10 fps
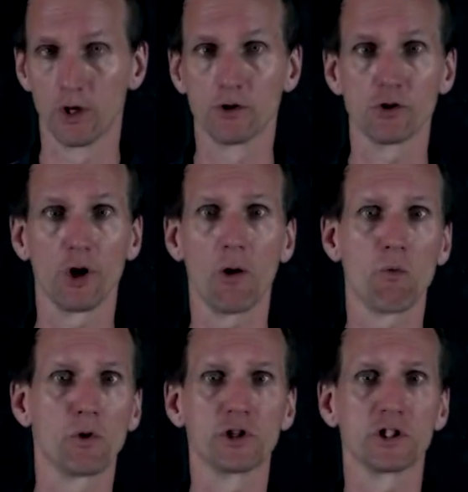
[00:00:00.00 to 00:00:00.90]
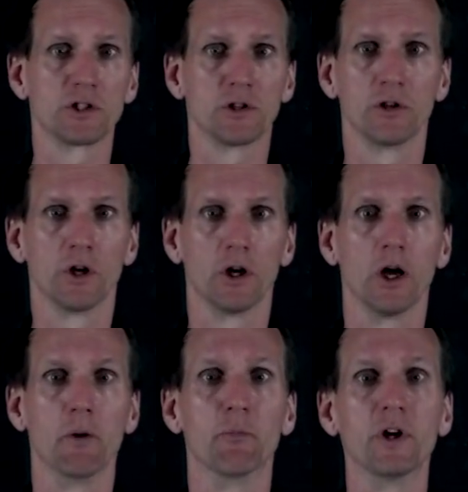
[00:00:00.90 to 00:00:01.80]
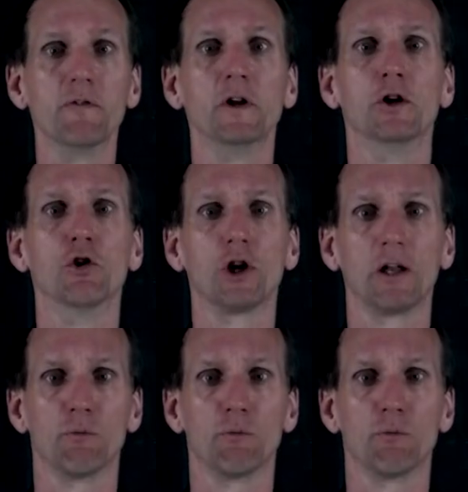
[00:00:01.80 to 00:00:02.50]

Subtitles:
So now we'll just briefly look at